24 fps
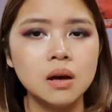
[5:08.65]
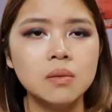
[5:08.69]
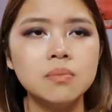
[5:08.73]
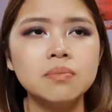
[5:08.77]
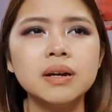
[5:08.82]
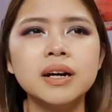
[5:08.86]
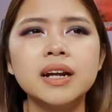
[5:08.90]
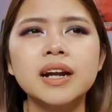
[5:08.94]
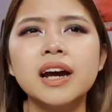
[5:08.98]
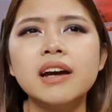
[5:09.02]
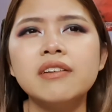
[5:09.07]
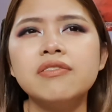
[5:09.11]

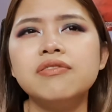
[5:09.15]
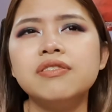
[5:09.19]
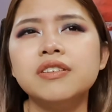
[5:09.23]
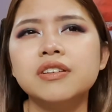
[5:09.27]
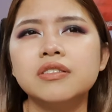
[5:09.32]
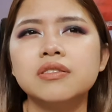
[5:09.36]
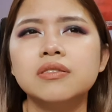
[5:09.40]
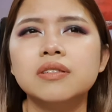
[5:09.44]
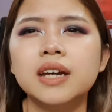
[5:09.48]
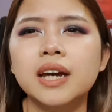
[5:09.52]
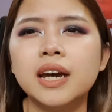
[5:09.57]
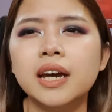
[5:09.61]
but I
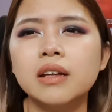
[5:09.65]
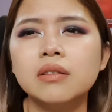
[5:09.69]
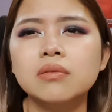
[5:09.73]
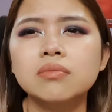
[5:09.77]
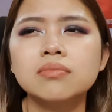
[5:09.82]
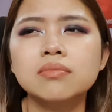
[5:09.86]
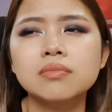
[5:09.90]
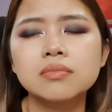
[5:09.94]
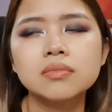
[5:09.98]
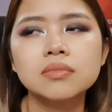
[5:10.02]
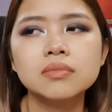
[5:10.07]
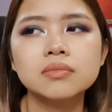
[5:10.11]
feel that
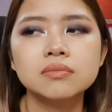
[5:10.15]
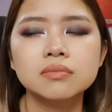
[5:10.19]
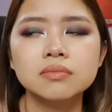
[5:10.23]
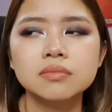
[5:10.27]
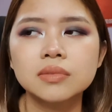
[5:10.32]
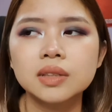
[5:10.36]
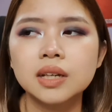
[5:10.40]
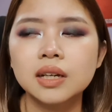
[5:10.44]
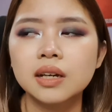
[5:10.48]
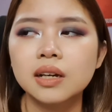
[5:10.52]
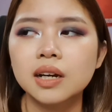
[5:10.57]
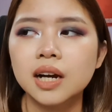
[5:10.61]

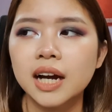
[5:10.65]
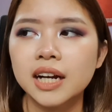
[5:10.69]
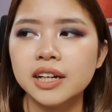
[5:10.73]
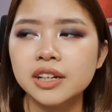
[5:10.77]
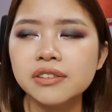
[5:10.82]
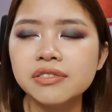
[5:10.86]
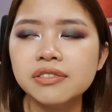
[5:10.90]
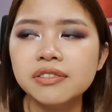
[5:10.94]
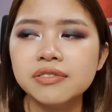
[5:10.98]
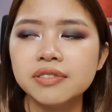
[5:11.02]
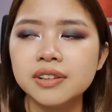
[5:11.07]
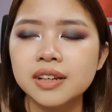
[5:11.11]

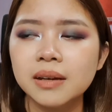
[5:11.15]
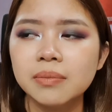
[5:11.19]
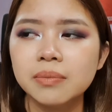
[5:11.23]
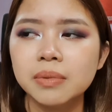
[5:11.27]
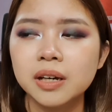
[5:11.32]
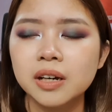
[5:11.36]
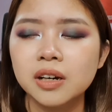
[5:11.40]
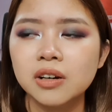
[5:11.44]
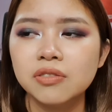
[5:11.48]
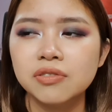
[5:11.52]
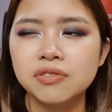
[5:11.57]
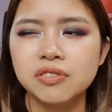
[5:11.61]
150
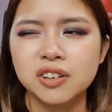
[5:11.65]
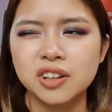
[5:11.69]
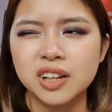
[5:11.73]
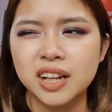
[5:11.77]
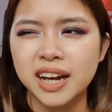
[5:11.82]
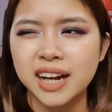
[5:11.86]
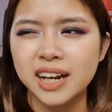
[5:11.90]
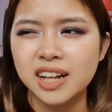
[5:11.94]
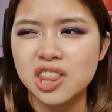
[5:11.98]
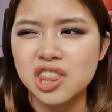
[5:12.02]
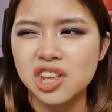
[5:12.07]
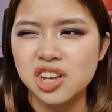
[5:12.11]
ml for
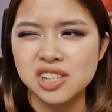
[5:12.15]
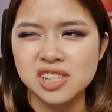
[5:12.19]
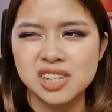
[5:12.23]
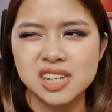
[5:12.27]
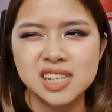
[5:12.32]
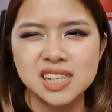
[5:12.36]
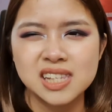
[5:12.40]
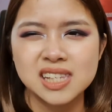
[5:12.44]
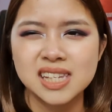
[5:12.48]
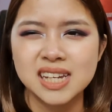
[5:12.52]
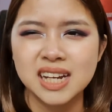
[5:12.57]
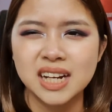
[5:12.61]
like
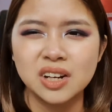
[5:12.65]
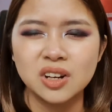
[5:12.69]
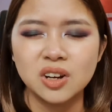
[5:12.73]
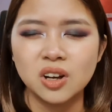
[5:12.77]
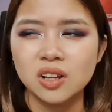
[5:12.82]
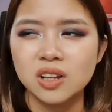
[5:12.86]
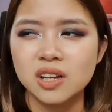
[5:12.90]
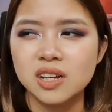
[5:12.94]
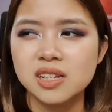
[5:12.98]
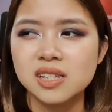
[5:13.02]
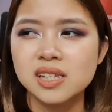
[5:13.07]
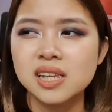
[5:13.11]
13 Sing
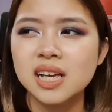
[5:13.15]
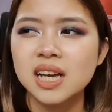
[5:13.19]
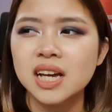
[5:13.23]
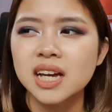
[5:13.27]
dollars,